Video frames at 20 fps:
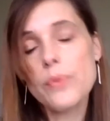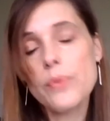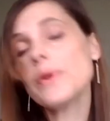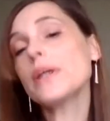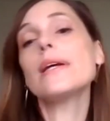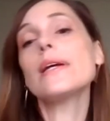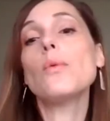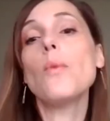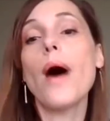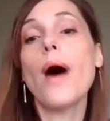we
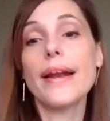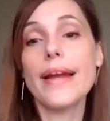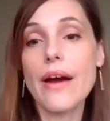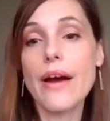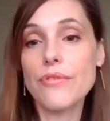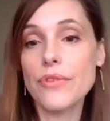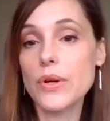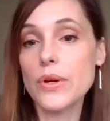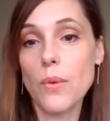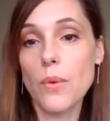really want
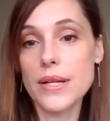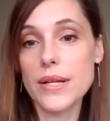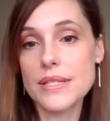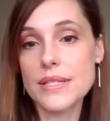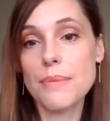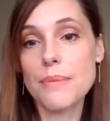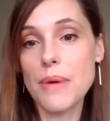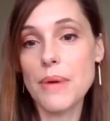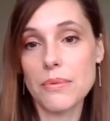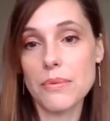everyone
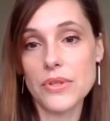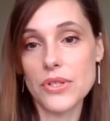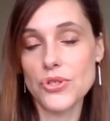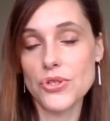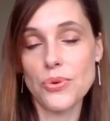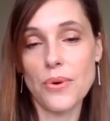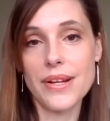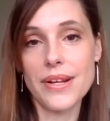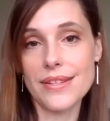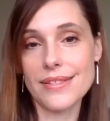to be able
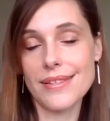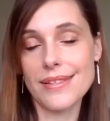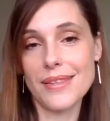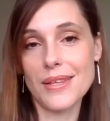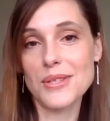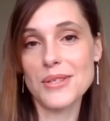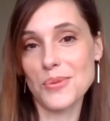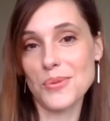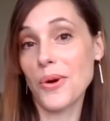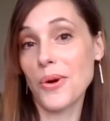to join us
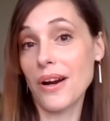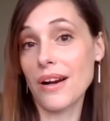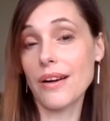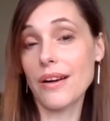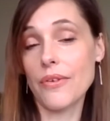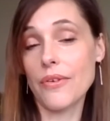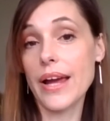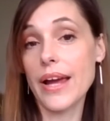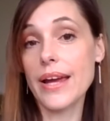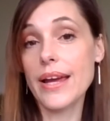in this
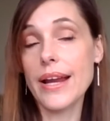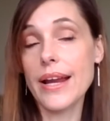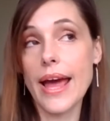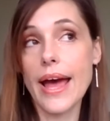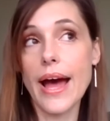work, right?